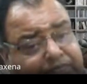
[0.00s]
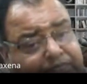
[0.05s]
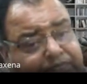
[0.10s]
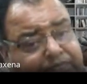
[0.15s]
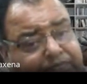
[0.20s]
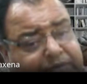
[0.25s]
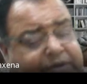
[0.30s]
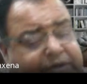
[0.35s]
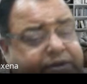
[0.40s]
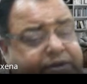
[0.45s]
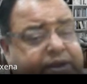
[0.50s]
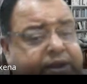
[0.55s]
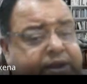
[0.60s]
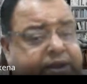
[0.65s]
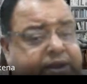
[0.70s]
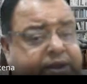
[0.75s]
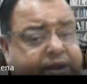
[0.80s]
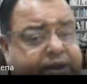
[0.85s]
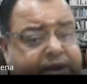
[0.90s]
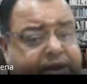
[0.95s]

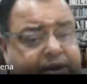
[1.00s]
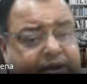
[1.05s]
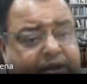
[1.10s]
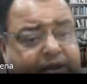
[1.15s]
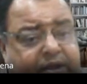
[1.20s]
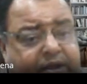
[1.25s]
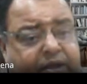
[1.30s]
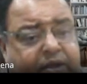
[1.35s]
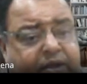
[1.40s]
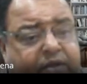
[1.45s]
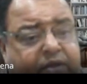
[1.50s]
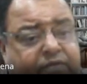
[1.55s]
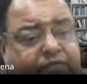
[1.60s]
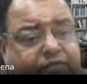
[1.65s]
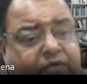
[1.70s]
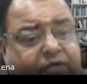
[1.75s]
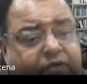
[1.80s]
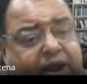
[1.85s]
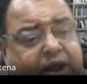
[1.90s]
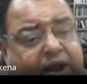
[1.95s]
unprecedented
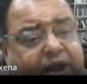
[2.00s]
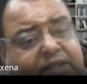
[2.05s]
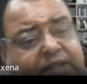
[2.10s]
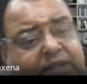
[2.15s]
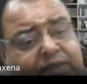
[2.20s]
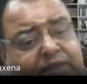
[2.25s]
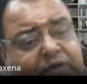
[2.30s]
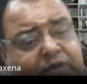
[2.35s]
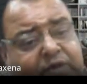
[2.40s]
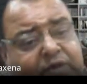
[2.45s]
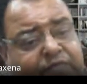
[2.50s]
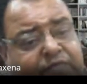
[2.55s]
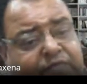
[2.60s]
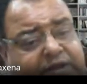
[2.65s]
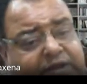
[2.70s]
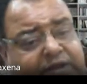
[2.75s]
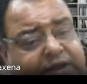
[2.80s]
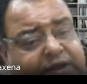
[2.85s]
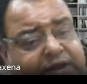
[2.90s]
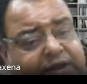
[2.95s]
for other
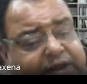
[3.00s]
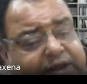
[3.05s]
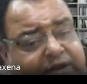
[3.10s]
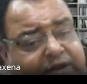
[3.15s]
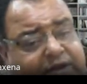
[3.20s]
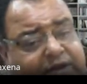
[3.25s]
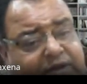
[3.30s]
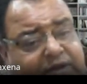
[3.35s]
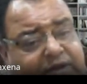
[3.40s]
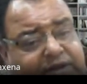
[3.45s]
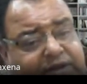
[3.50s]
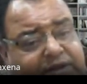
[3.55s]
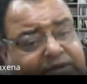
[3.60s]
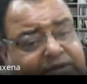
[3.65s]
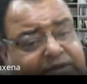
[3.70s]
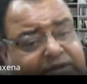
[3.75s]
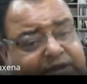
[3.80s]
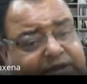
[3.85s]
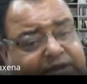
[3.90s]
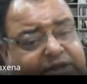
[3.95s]
manufacturing technologies
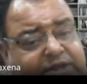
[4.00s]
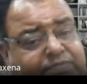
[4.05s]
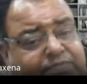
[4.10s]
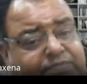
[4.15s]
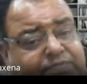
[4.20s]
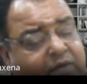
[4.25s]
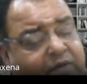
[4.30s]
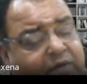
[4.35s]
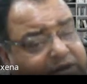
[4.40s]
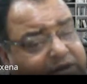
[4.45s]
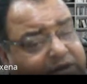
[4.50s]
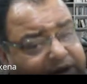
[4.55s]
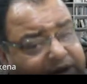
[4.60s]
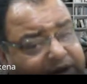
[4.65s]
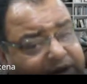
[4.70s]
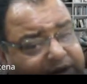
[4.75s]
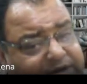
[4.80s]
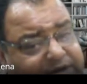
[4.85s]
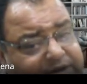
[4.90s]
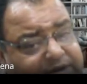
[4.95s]
such as power
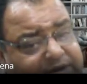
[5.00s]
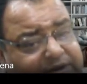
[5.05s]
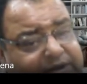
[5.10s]
generation